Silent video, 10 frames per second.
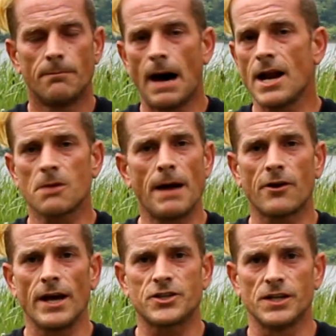the monarch
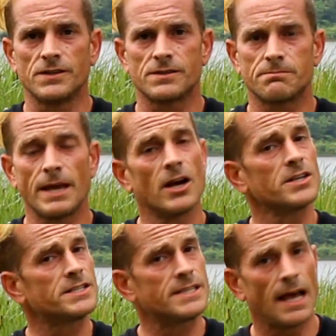migrations, they
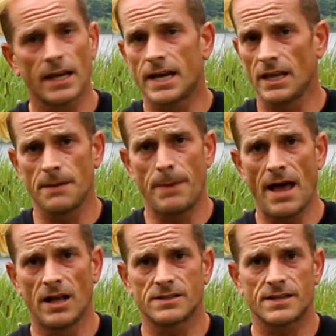are delicately
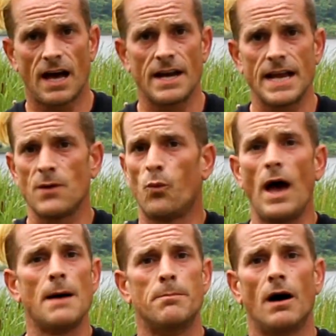balanced on a
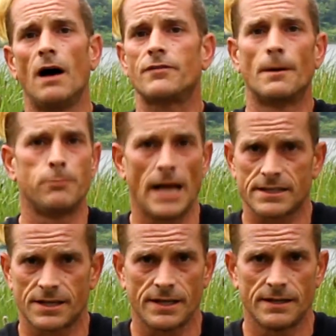web of
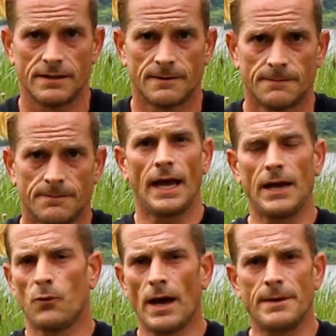complexity,
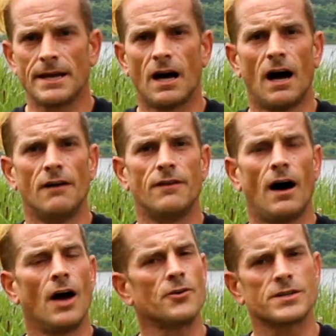a webbing of
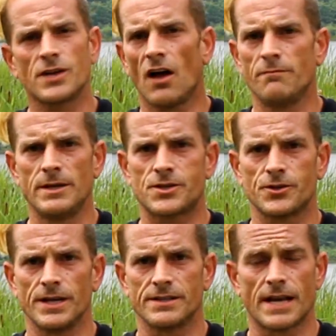unresolved
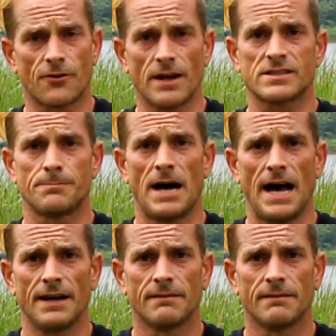mysteries that it rests upon.